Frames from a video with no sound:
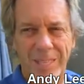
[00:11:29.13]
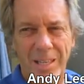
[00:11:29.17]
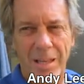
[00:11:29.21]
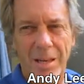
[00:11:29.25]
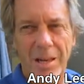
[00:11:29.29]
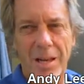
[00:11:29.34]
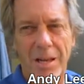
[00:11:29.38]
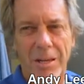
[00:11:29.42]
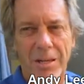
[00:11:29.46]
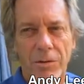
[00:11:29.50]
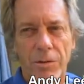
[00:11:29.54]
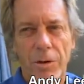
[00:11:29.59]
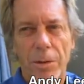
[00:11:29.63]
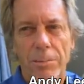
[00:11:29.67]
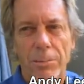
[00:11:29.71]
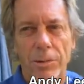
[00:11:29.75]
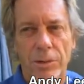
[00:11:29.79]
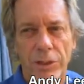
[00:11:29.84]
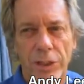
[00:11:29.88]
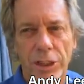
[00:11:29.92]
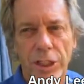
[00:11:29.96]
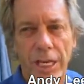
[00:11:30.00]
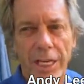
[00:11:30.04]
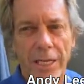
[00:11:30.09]
a
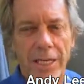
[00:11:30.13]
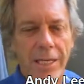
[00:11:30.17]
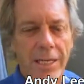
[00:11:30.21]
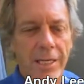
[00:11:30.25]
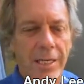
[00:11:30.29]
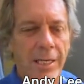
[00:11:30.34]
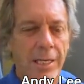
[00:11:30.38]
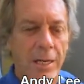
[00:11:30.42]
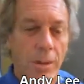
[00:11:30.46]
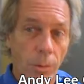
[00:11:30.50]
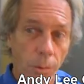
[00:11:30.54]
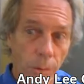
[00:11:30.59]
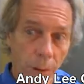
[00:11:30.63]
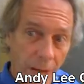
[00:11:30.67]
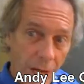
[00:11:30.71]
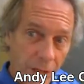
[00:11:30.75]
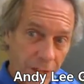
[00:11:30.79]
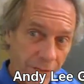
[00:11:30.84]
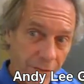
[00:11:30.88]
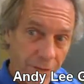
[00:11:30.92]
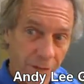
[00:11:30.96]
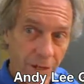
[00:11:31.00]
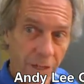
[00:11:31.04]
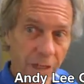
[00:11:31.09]
criminal check. We
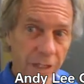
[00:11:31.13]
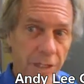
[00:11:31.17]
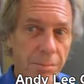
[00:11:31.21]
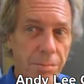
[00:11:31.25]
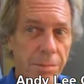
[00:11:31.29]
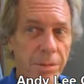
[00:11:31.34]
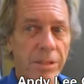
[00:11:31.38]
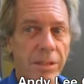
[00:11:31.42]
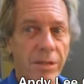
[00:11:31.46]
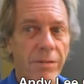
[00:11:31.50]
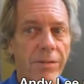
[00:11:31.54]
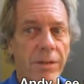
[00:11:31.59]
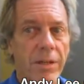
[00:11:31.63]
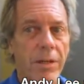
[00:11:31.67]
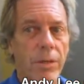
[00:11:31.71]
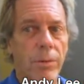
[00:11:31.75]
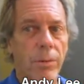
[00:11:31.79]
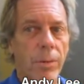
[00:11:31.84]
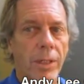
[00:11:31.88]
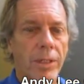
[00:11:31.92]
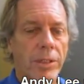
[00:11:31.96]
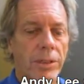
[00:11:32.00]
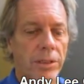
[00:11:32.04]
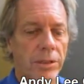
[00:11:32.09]
asked very specific
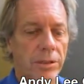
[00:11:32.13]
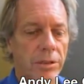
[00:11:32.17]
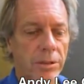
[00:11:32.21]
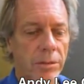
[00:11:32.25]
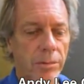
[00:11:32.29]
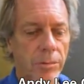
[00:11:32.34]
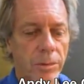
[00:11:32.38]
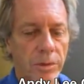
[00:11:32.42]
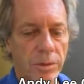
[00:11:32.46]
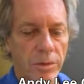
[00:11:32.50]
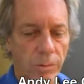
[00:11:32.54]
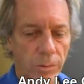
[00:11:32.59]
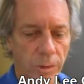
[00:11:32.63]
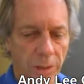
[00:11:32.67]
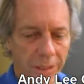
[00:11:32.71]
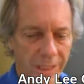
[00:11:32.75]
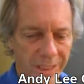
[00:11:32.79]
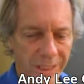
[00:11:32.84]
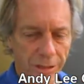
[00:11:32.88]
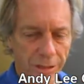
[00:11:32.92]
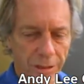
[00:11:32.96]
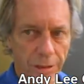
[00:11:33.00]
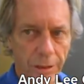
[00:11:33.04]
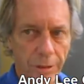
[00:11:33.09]
questions. We
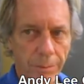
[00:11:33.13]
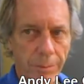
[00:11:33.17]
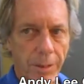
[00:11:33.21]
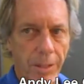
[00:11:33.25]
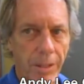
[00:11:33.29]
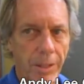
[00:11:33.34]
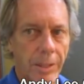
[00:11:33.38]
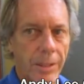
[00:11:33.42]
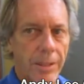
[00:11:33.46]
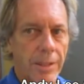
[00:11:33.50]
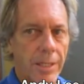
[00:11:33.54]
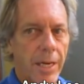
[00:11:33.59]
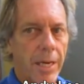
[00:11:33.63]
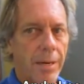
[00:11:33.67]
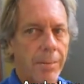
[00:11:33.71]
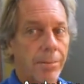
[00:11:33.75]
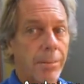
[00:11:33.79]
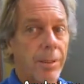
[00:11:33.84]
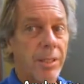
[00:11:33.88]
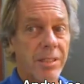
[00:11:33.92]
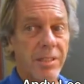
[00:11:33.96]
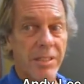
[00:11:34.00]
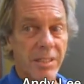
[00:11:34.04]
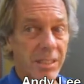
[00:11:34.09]
tested them all the time.
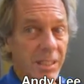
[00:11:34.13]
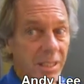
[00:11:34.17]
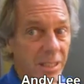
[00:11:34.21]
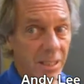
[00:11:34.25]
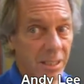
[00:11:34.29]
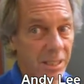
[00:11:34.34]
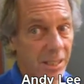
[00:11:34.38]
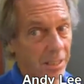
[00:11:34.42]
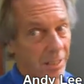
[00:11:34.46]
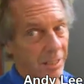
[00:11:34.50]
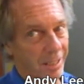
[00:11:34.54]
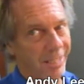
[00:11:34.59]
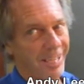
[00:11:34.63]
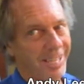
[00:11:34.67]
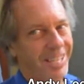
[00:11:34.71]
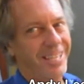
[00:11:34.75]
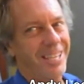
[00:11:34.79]
But still,